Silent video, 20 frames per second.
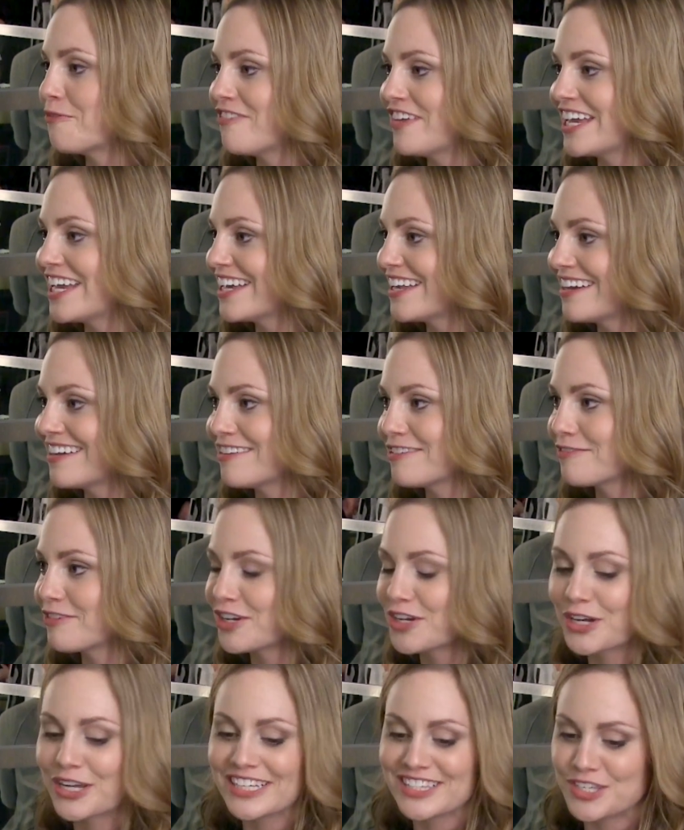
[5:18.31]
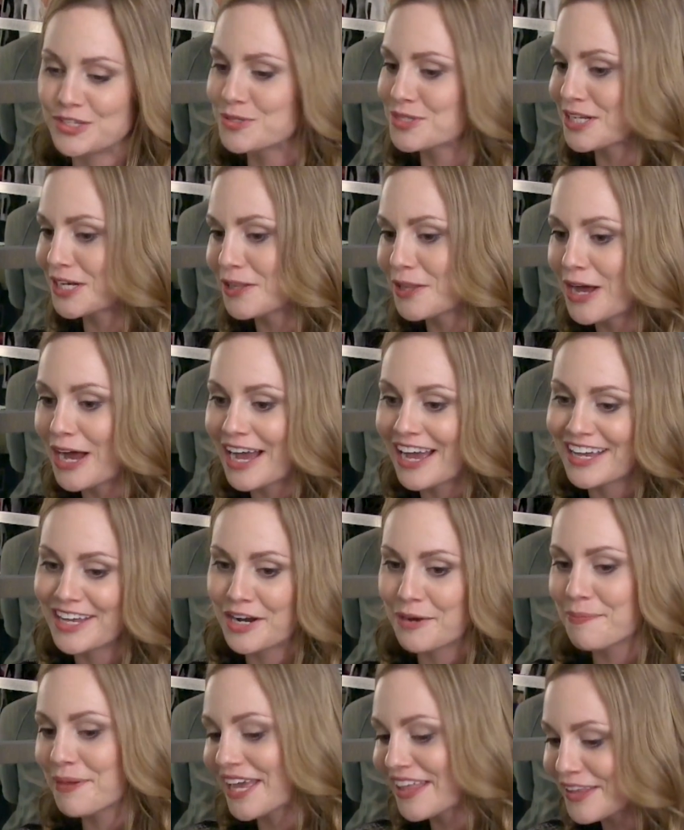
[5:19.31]
Vegan cooks use it a lot,
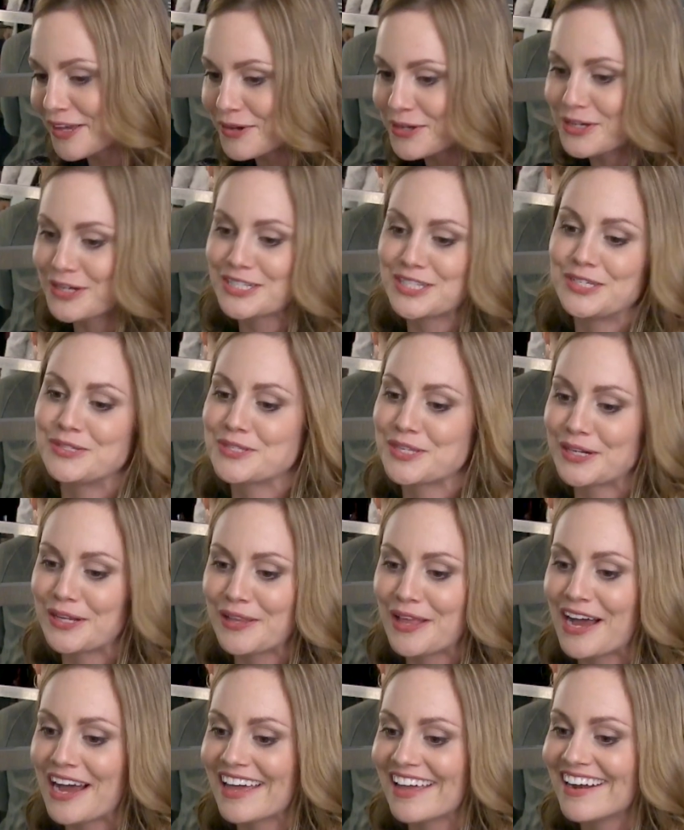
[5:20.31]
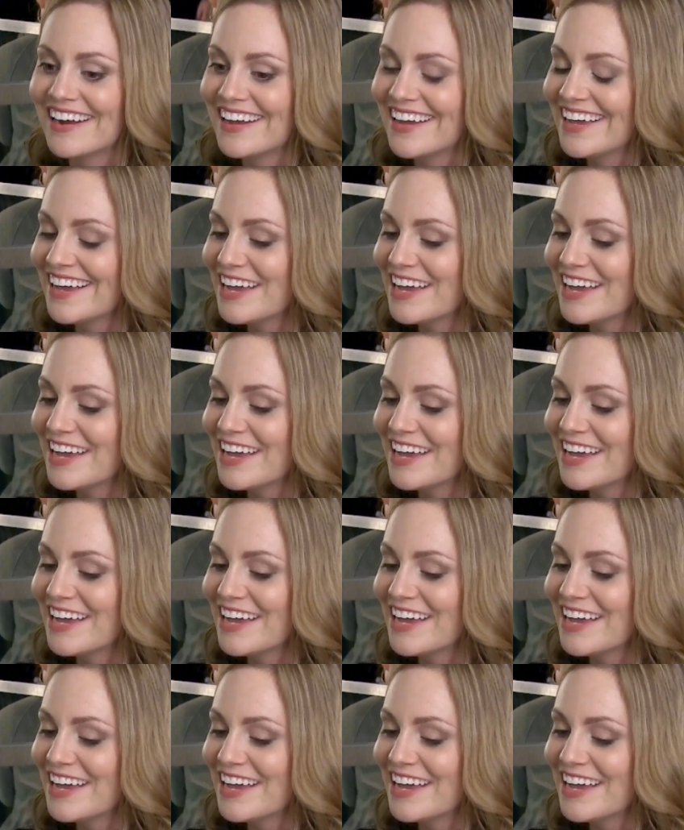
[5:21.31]
paleo cooks use it a lot,